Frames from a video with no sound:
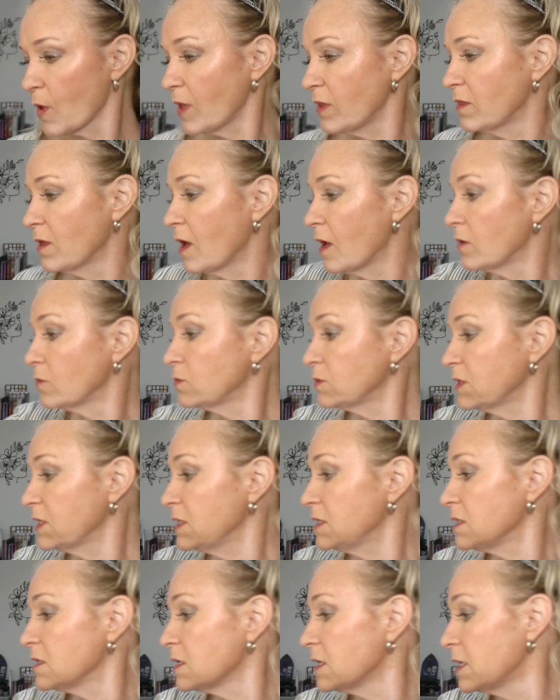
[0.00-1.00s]
Okay, the
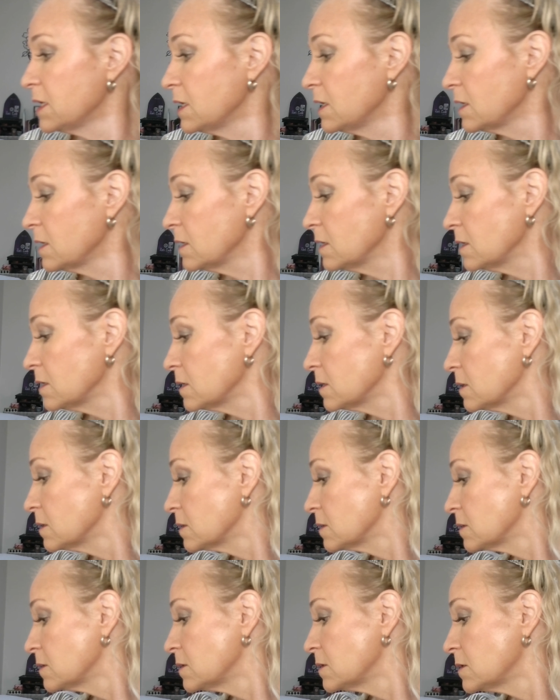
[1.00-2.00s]
only thing
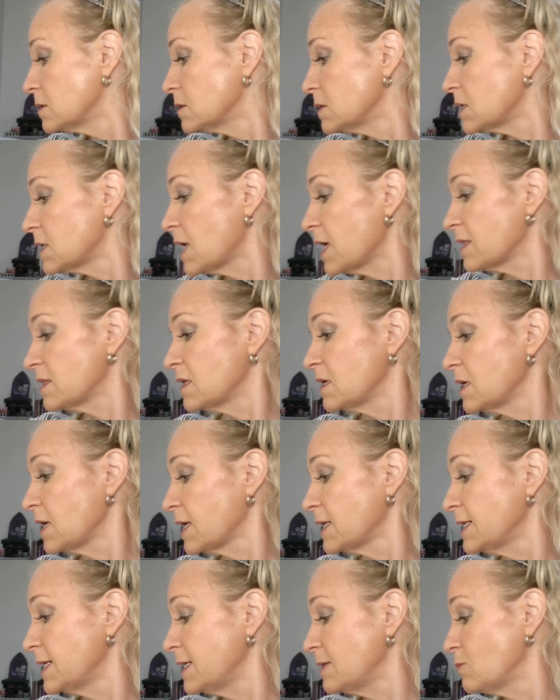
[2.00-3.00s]
that I
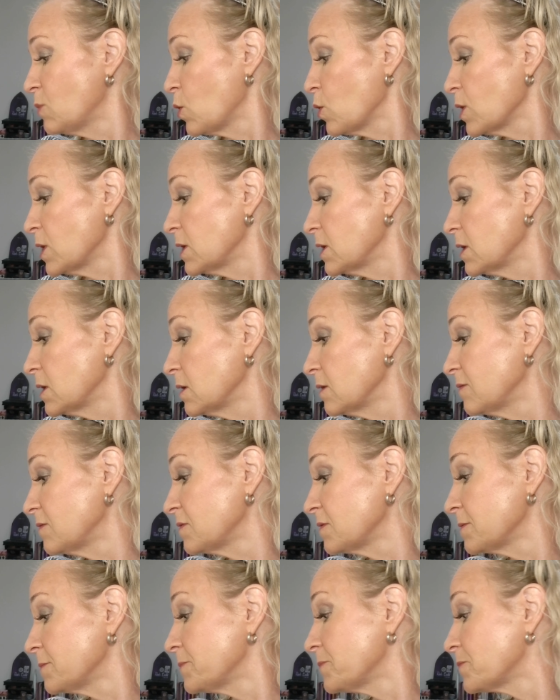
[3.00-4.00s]
think I need more
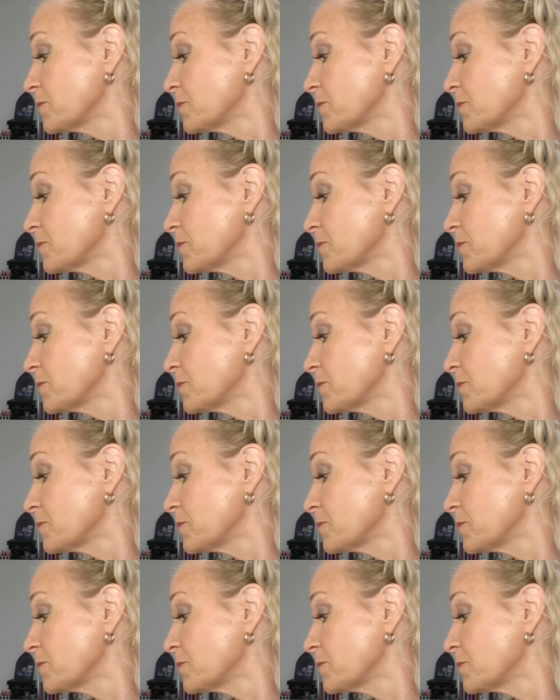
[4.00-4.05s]
of